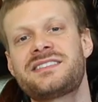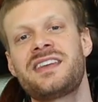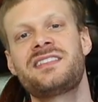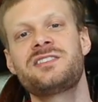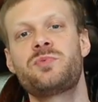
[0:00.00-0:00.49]
I
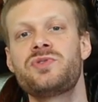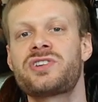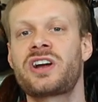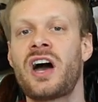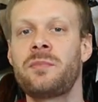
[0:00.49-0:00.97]
said, these
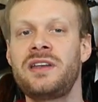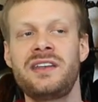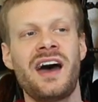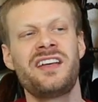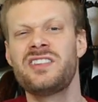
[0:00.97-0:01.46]
boots are coming
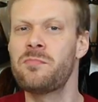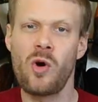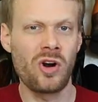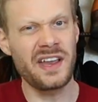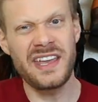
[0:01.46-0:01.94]
in on the
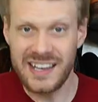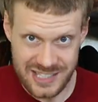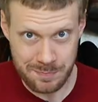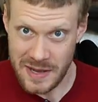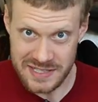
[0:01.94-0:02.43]
more
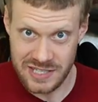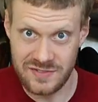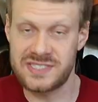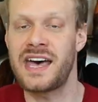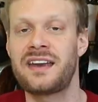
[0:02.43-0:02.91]

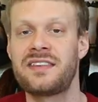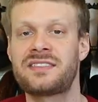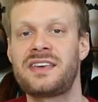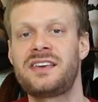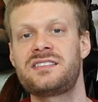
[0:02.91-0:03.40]
inexpensive side of
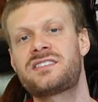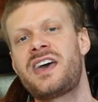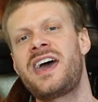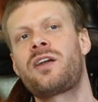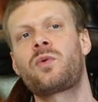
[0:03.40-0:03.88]

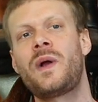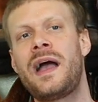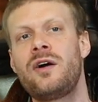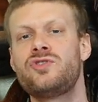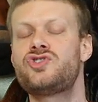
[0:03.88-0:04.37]
things at
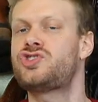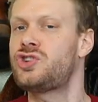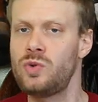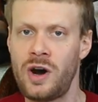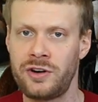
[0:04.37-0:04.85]
around
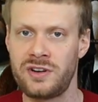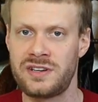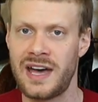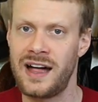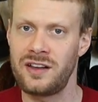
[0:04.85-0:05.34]

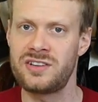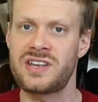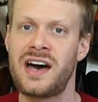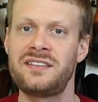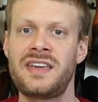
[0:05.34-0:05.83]

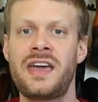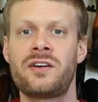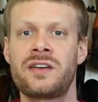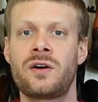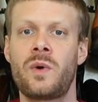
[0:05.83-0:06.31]
$200 on the
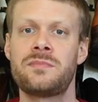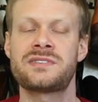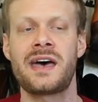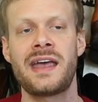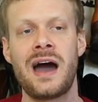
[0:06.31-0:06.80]
Ariat website.